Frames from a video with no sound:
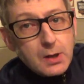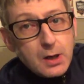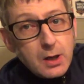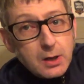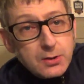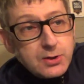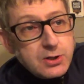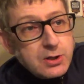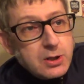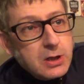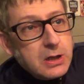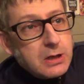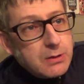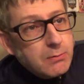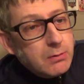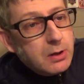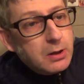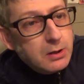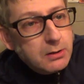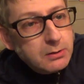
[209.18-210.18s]
I'll tell you
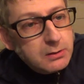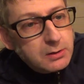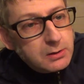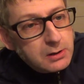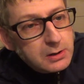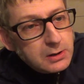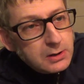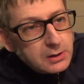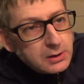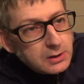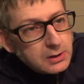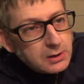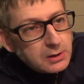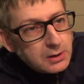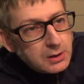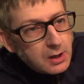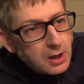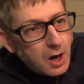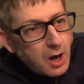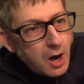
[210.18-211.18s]
what,
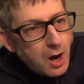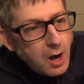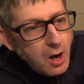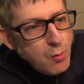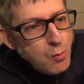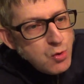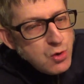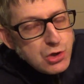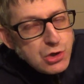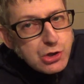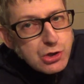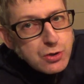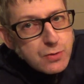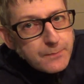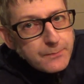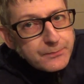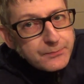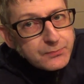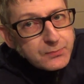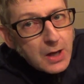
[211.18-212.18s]
I was
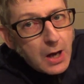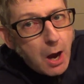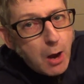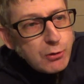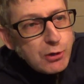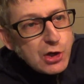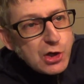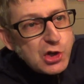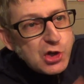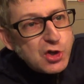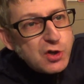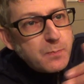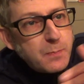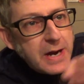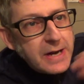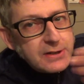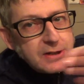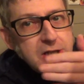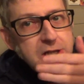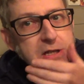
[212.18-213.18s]

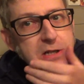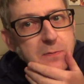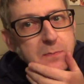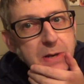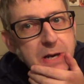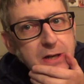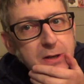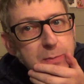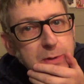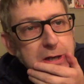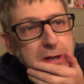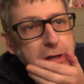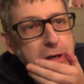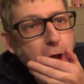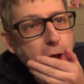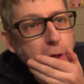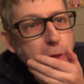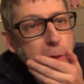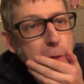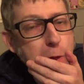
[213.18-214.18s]
expecting this beer to be
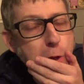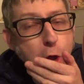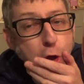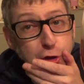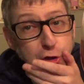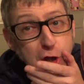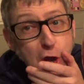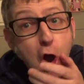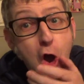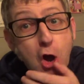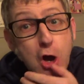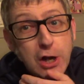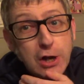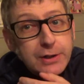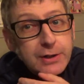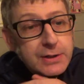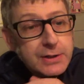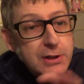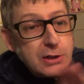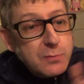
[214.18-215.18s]
a lot darker
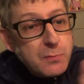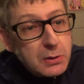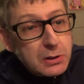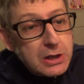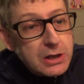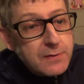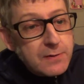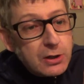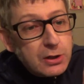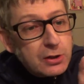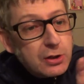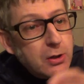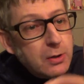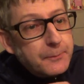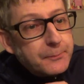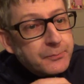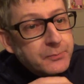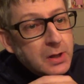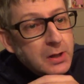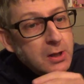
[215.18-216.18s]
than this, believe it or
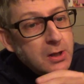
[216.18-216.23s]
not.